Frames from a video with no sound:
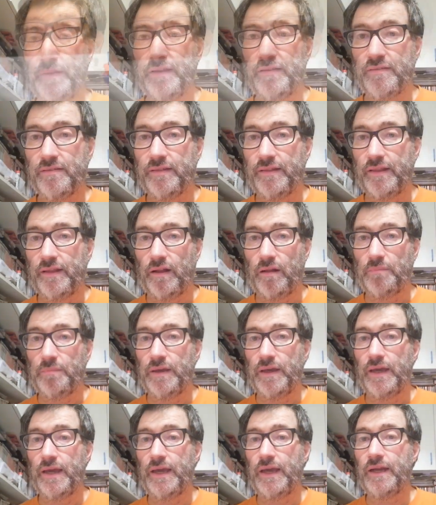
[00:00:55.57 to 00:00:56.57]
Please tell
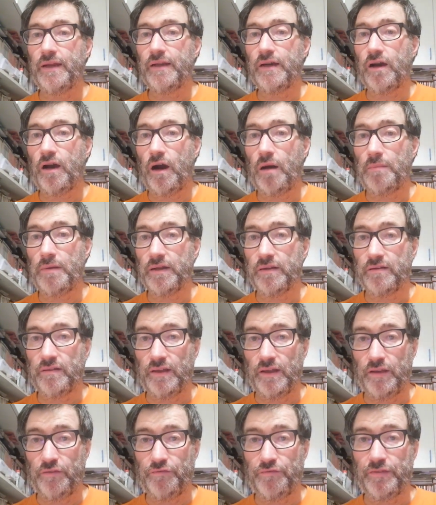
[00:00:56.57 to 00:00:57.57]
me in the comments
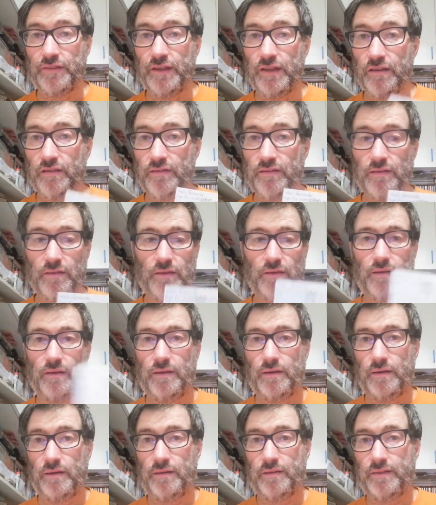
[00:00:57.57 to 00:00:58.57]
if this
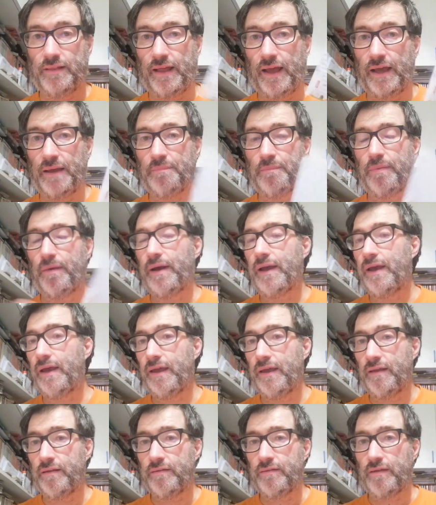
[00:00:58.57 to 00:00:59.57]
type
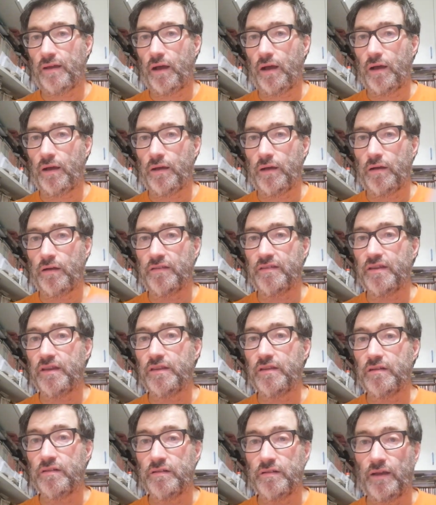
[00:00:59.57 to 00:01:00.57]
is
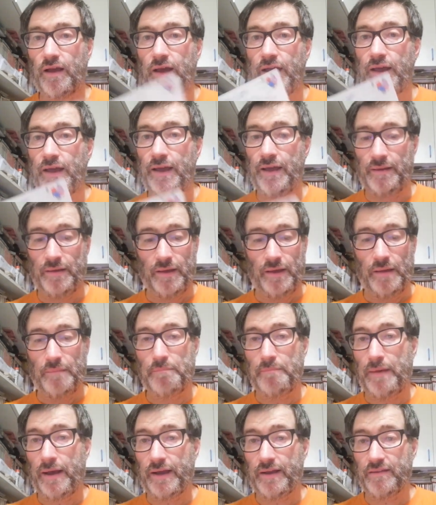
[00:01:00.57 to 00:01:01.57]
considered a
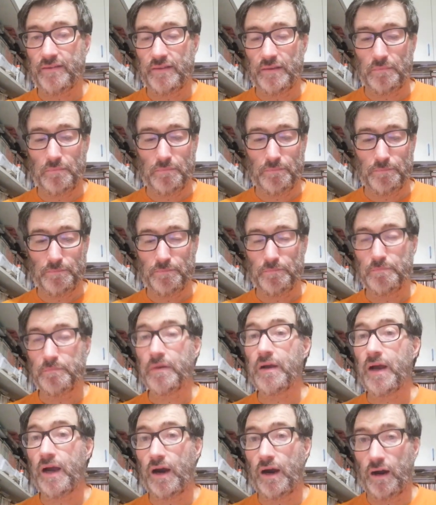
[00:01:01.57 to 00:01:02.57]
Maxim
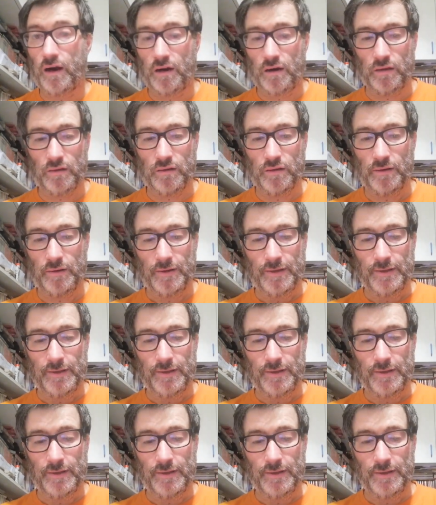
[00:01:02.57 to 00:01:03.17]
card.